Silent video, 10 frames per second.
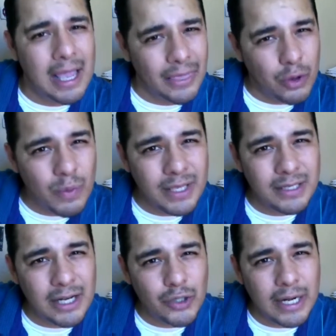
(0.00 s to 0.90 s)
And the
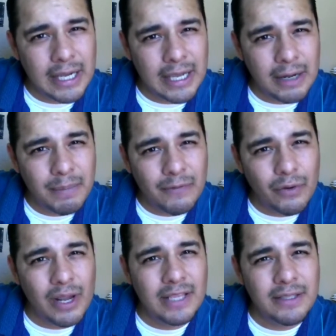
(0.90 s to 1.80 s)
reason I try to get in
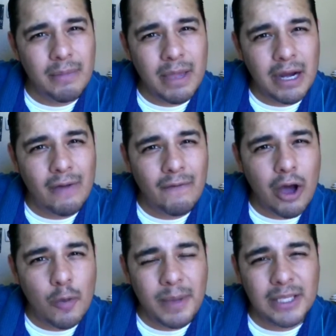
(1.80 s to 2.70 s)
before it hits the million
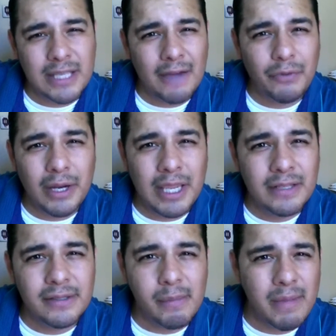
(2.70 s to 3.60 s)
volume, because after it
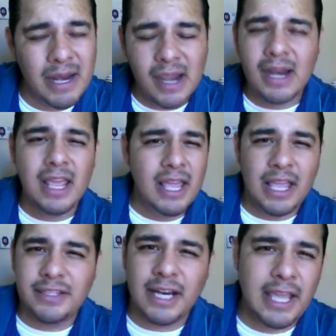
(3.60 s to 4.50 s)
hits the million,
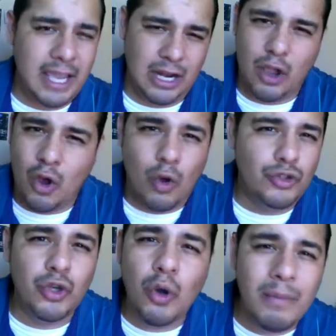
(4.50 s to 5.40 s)
it's going to hit
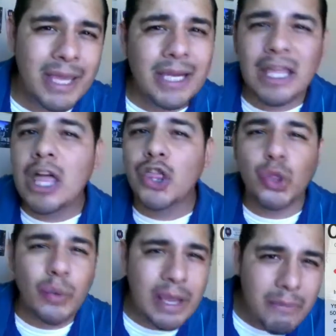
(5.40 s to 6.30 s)
2 million,
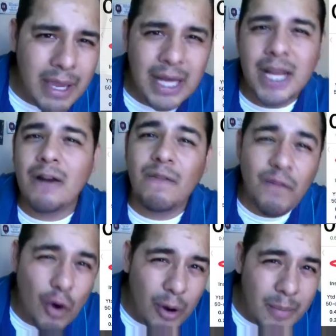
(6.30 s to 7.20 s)
3 million,
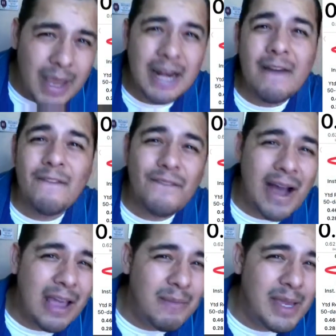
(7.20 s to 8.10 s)
4 million,
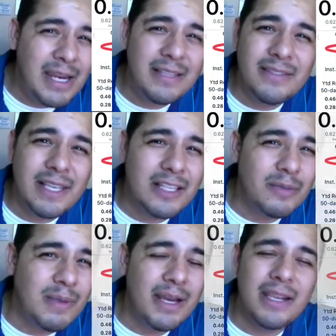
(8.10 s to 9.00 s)
5 million,
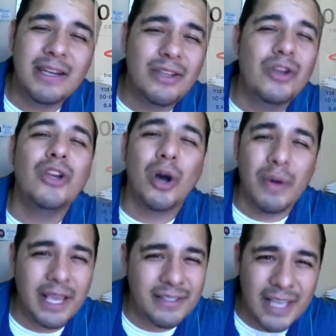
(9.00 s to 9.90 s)
6 million, you know,
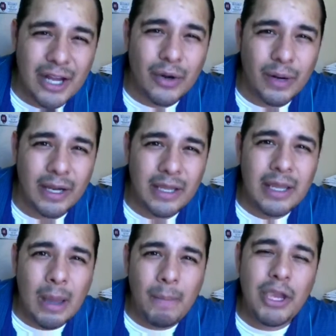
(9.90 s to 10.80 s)
etc.
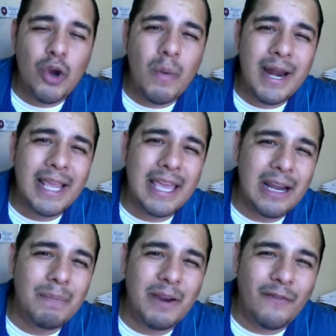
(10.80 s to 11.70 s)
But you want to get
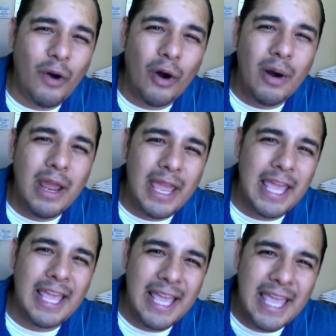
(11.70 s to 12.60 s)
in before
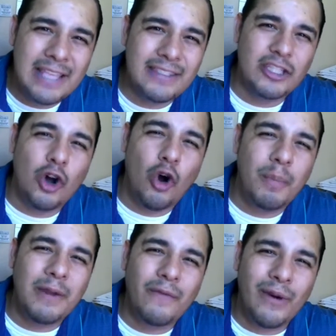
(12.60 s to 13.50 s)
it hits or
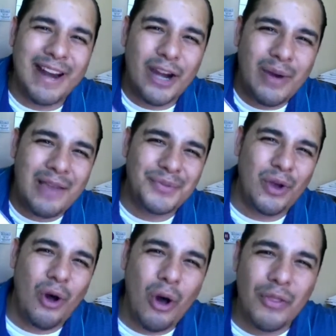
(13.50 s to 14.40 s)
before it grabs
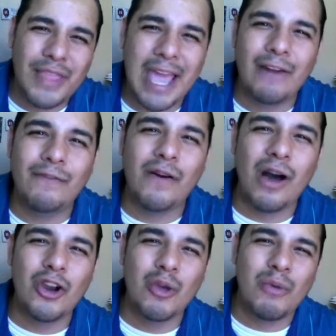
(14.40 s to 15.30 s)
all that
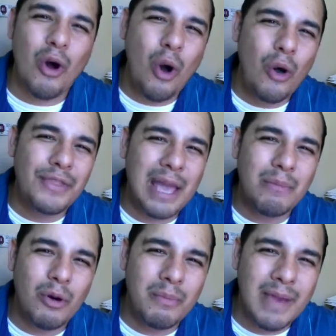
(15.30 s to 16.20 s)
volume, all
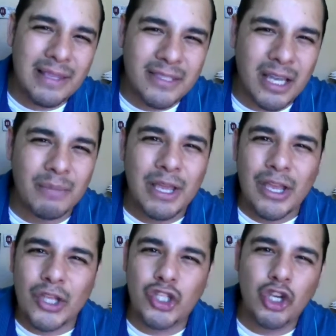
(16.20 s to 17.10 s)
that momentum,
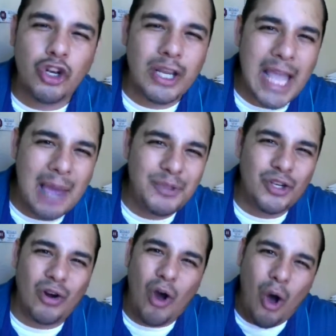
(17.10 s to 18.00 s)
so you could
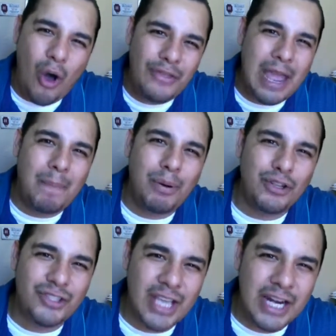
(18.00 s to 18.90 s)
capture all that
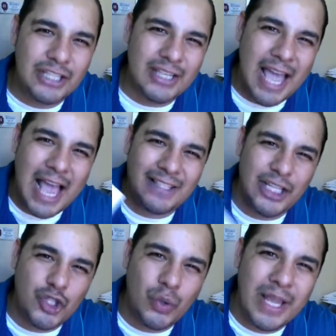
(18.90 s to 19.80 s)
percentage as
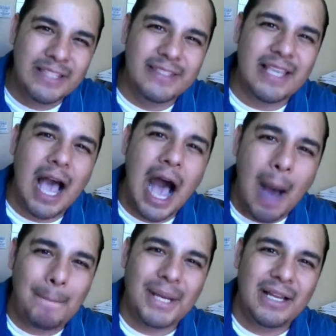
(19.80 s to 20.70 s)
it trends
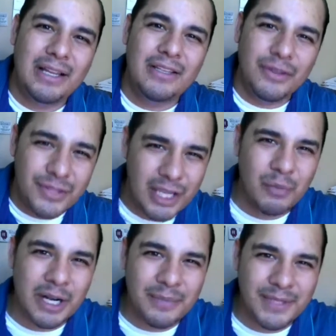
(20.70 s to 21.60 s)
up. You see
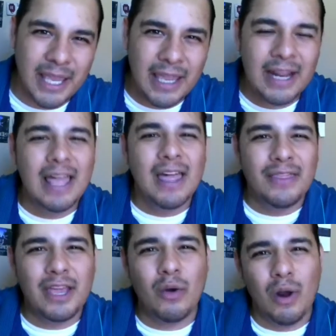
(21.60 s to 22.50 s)
what I'm saying?
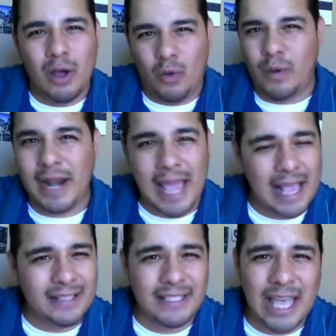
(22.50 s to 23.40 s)
Then when it
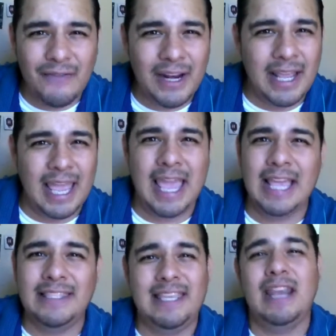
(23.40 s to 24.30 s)
has 7,
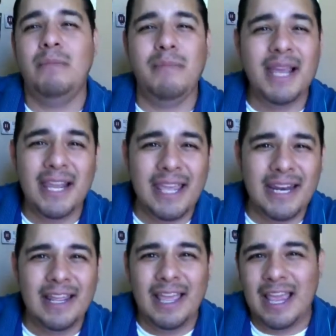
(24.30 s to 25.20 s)
8, 10
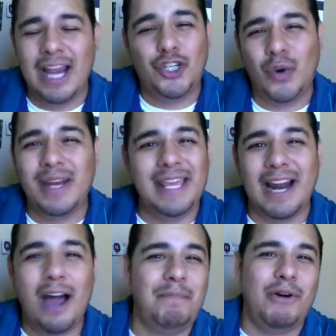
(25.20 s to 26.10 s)
million, it trended
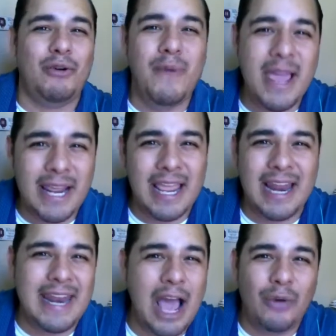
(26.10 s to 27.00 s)
up already,
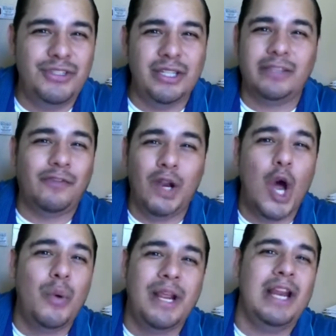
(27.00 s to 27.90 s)
and now it's just
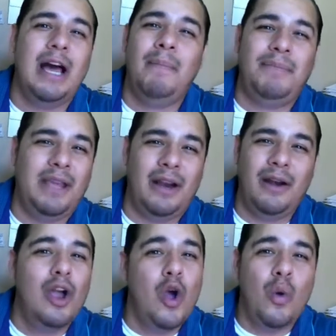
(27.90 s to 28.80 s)
floating up
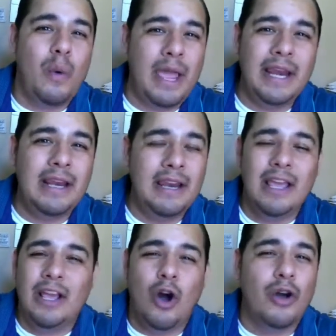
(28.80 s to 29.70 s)
there, waiting
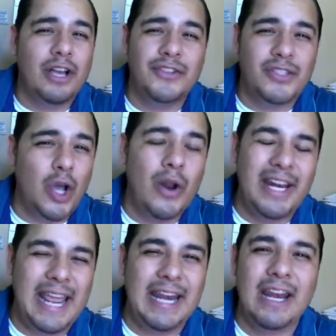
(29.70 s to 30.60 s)
or
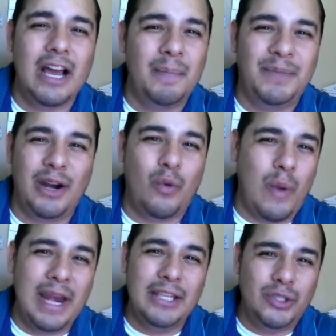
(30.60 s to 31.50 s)
consolidating up there,
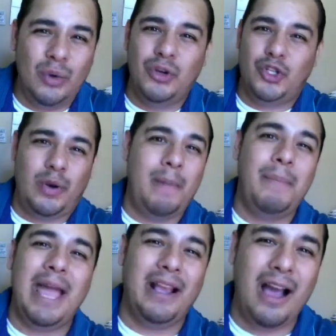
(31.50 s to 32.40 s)
waiting to trend
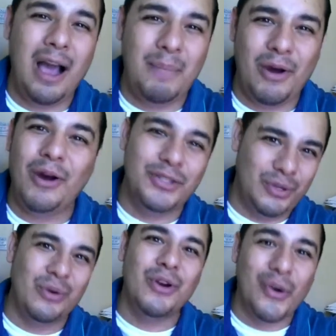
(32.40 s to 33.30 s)
back up or
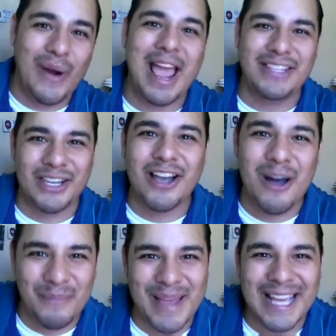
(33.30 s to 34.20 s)
to crash and
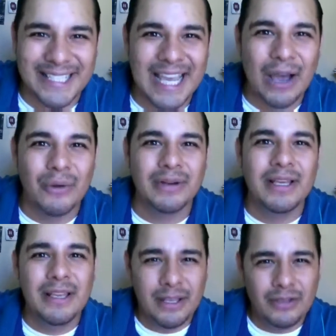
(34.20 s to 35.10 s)
come back down.
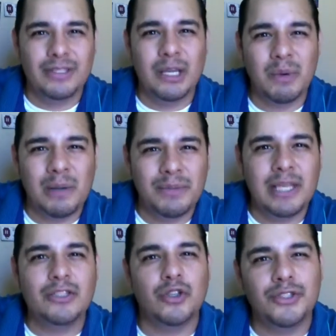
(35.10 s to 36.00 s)
You see what I'm
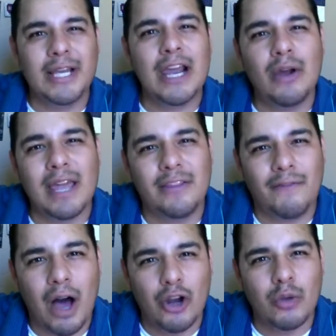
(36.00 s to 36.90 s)
saying? So take a look at the
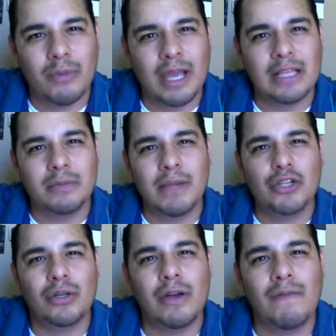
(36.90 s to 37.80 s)
volume, you guys. Make
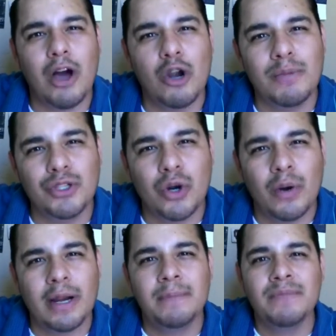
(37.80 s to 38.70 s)
sure the volume is
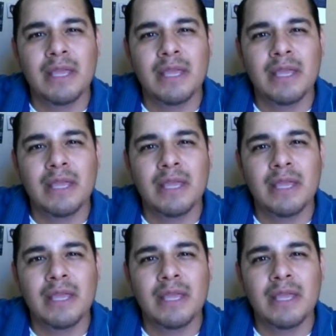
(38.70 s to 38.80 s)
growing.